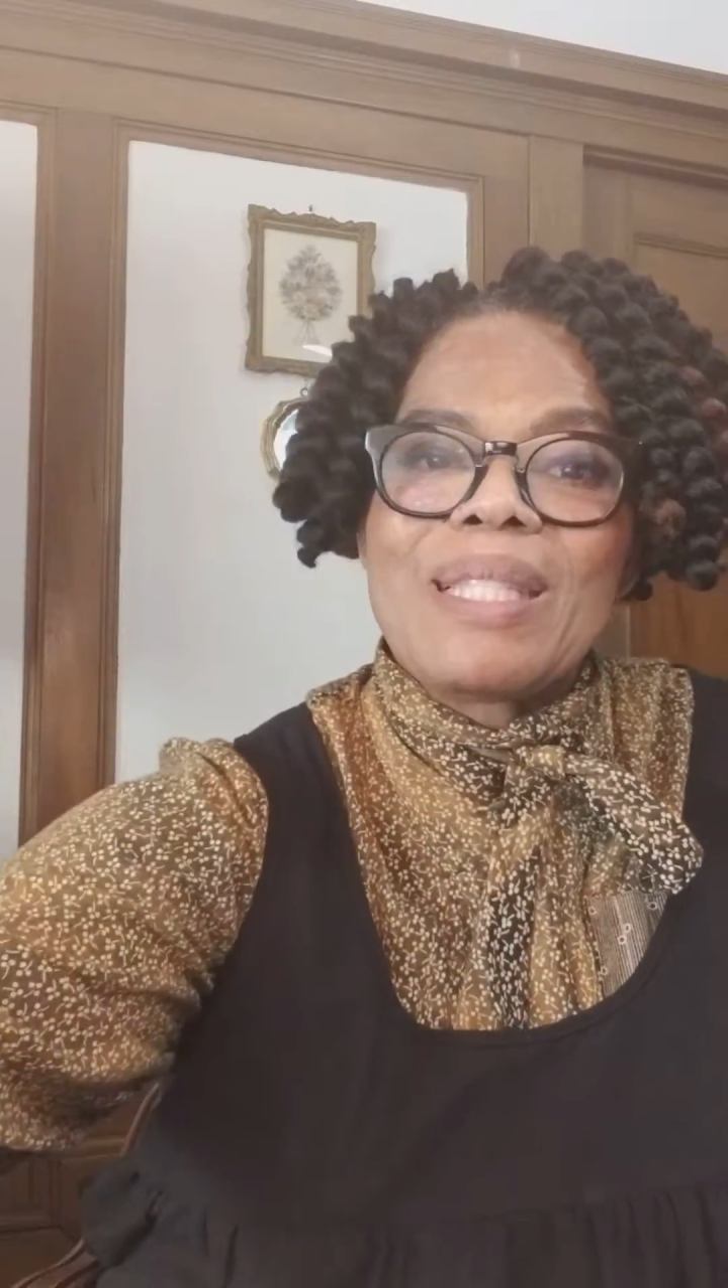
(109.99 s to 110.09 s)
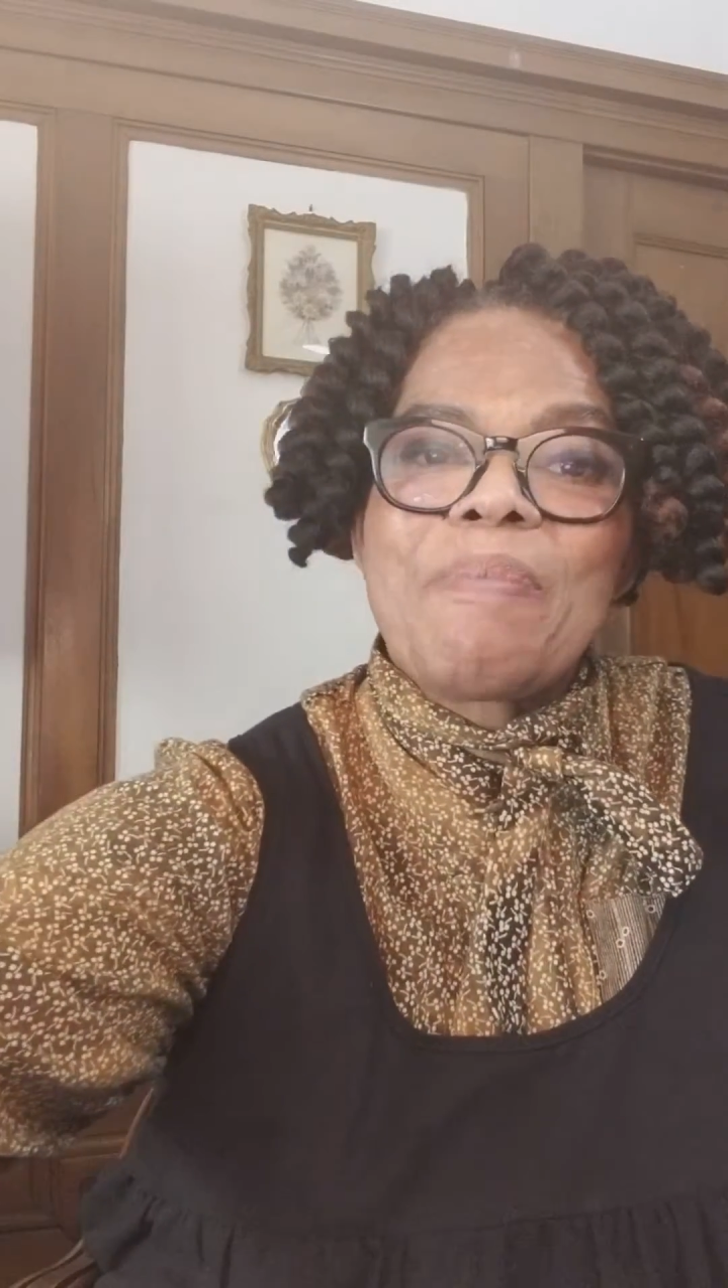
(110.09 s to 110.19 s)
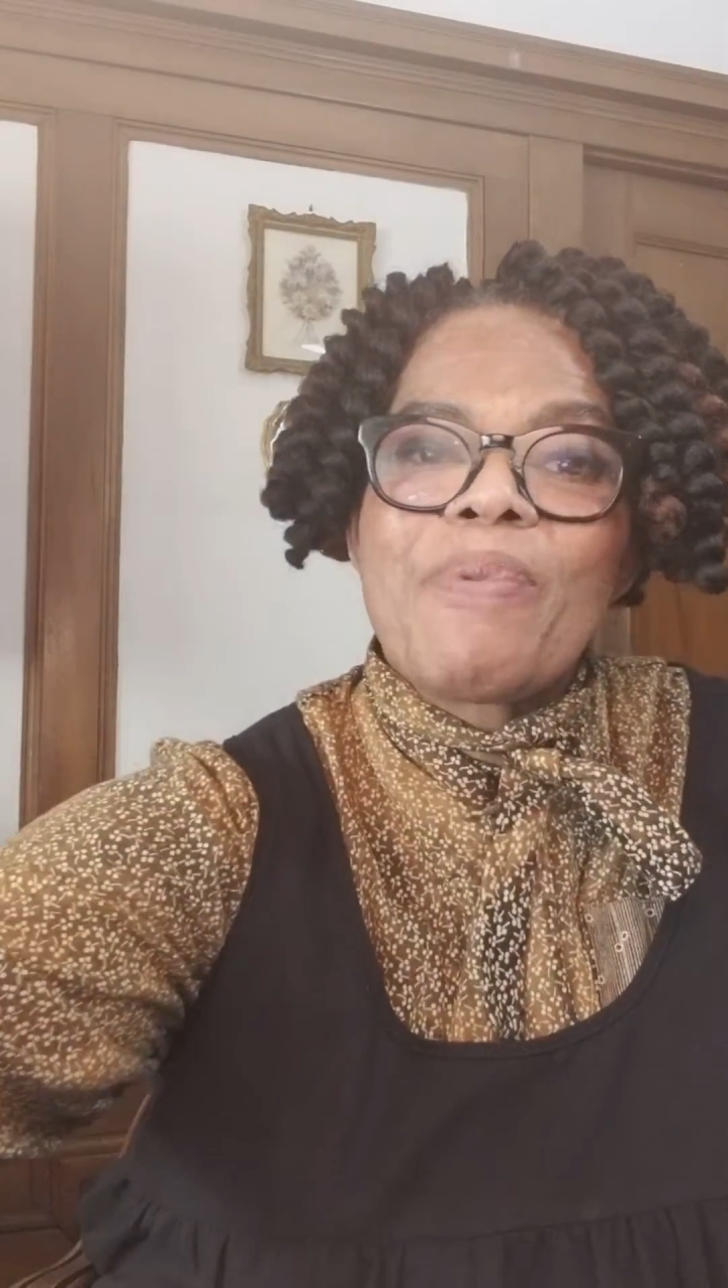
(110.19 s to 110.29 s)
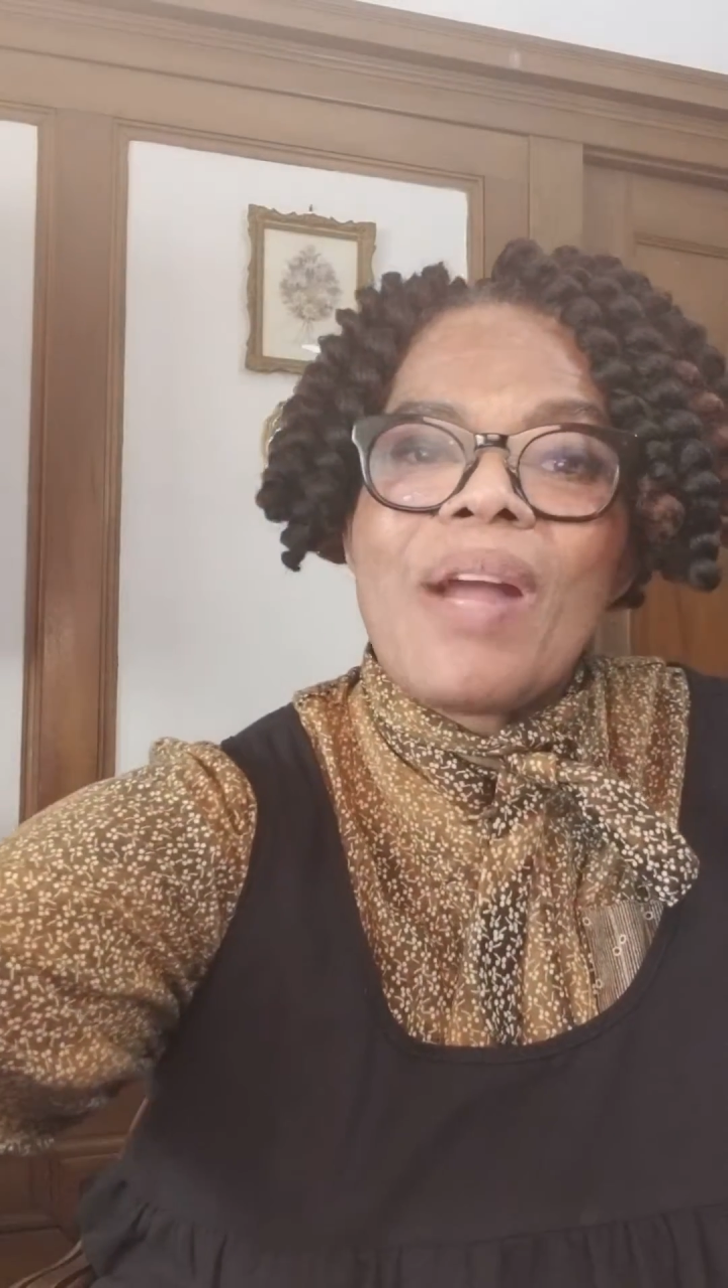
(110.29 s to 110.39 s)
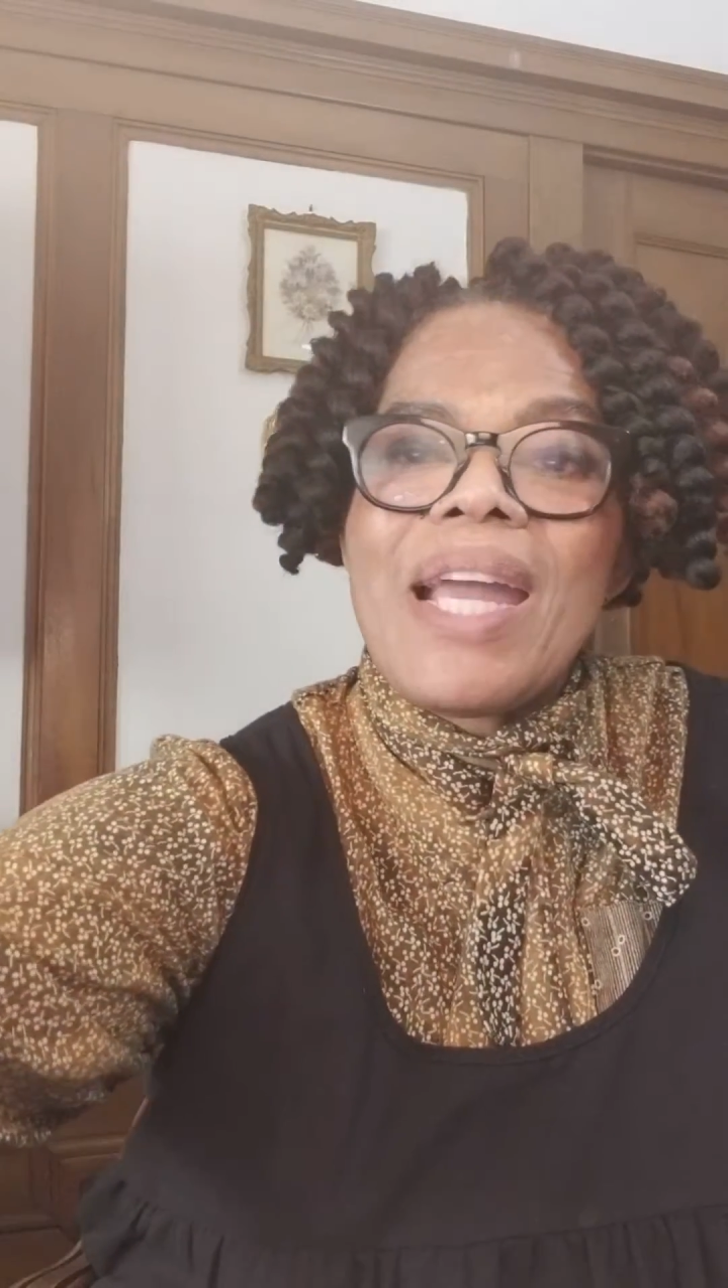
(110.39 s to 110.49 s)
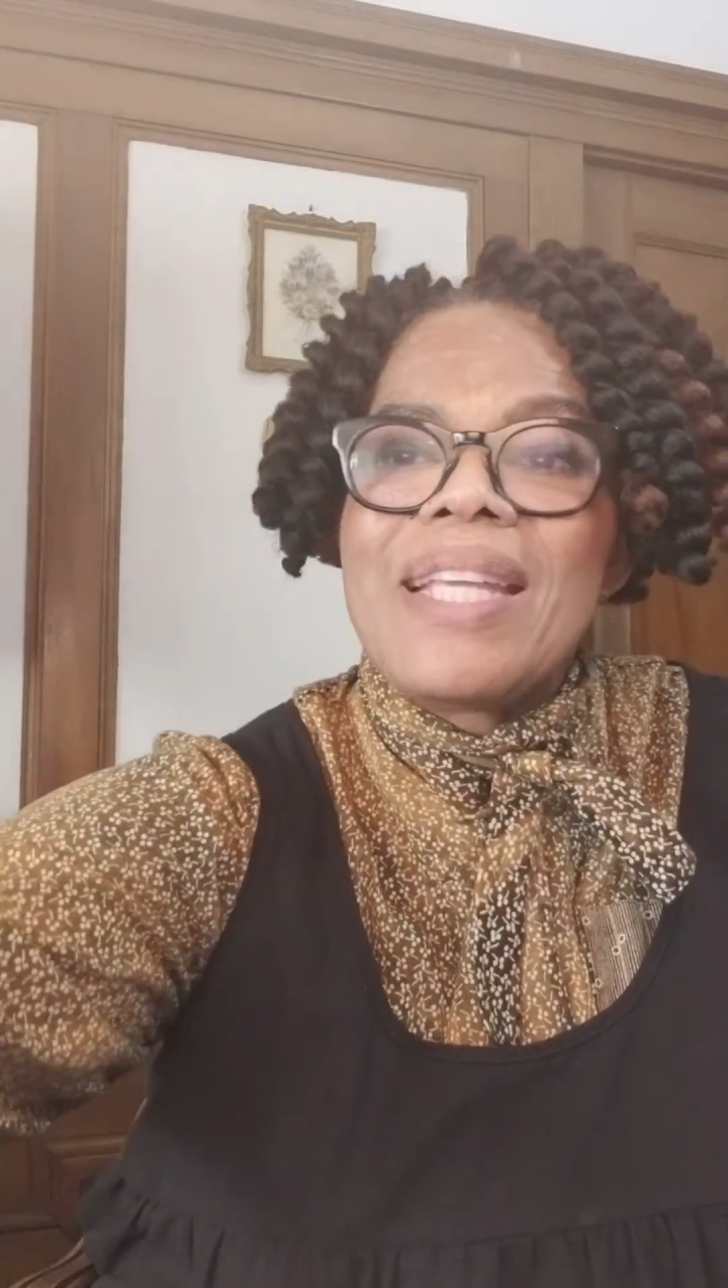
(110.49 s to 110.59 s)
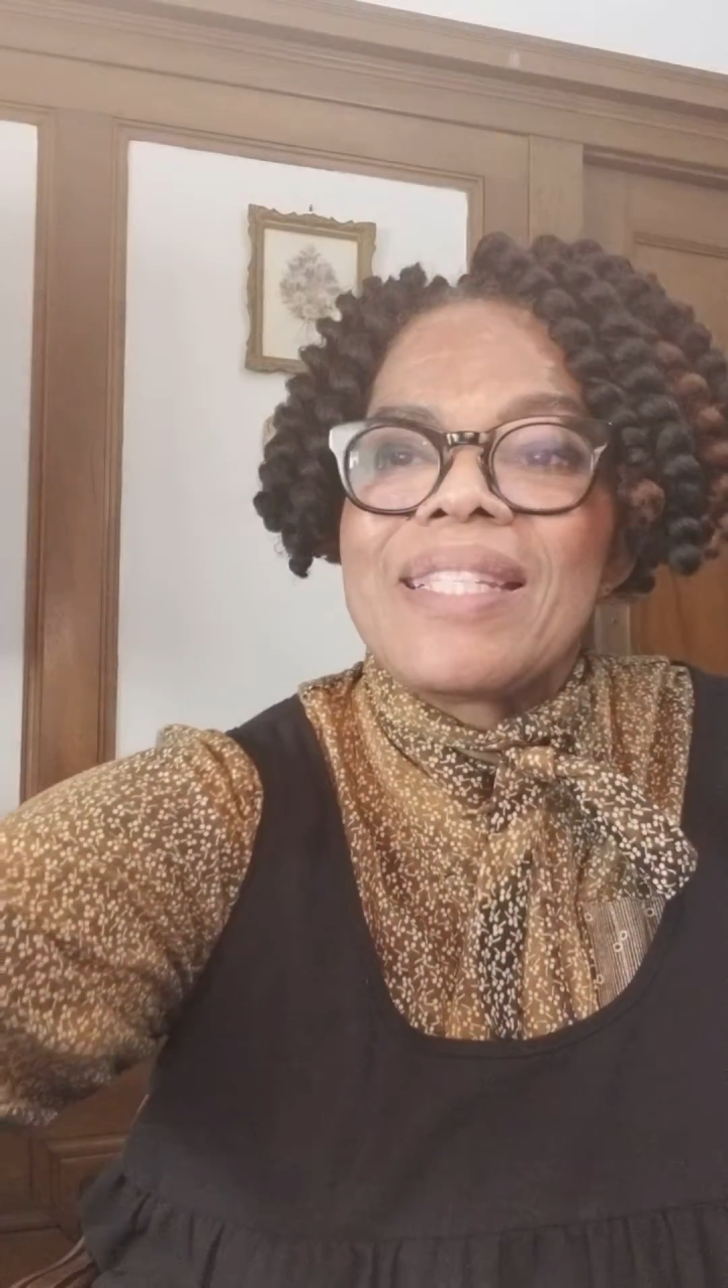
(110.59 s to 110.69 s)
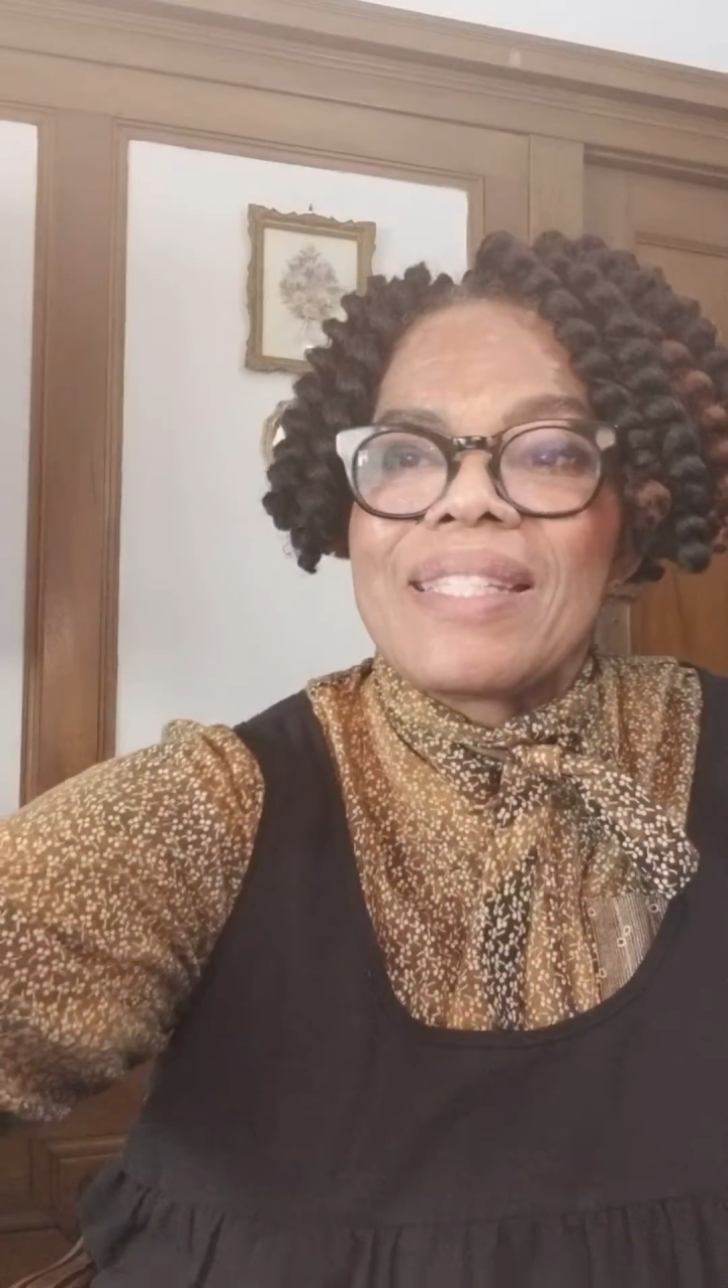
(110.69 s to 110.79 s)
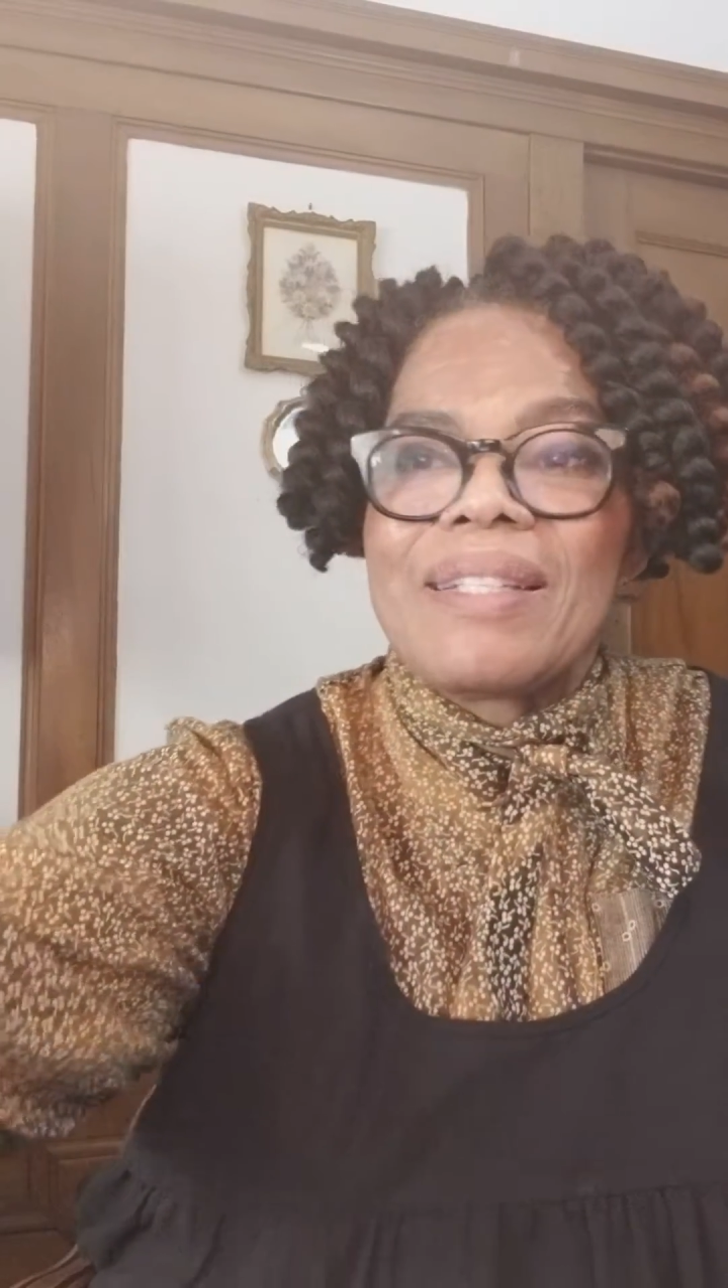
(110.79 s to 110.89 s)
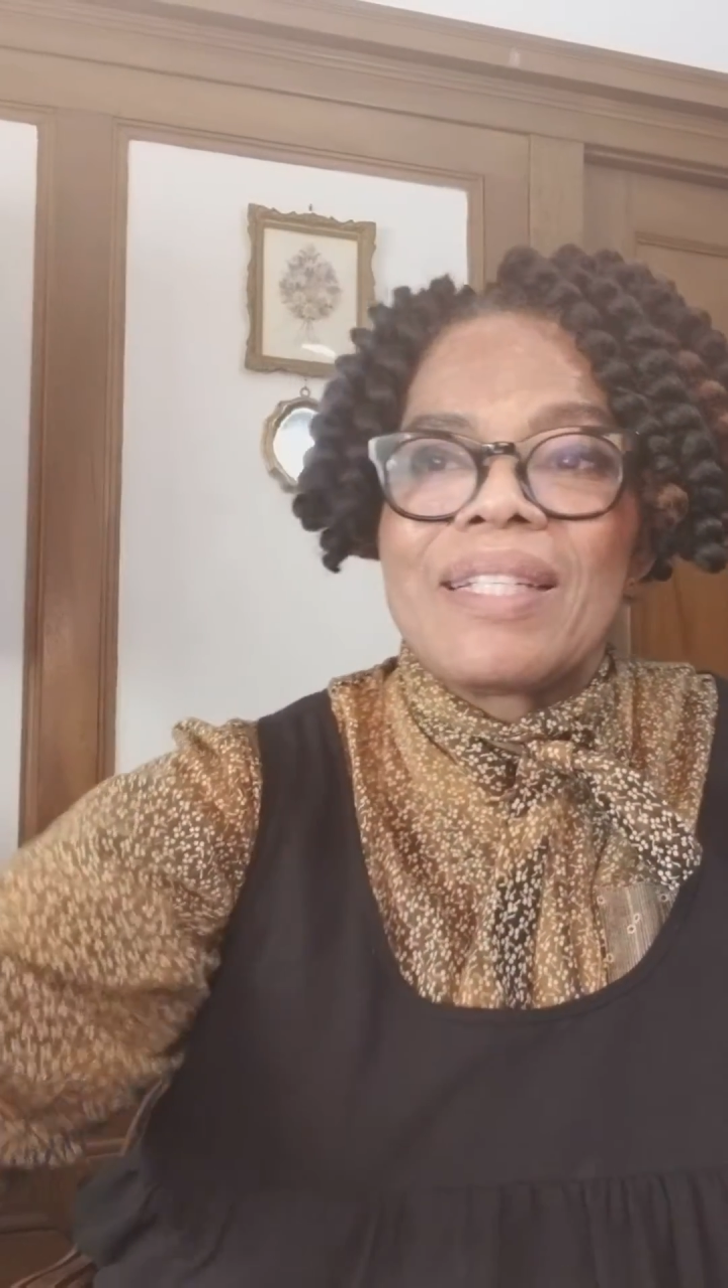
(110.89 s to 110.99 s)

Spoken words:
surprise,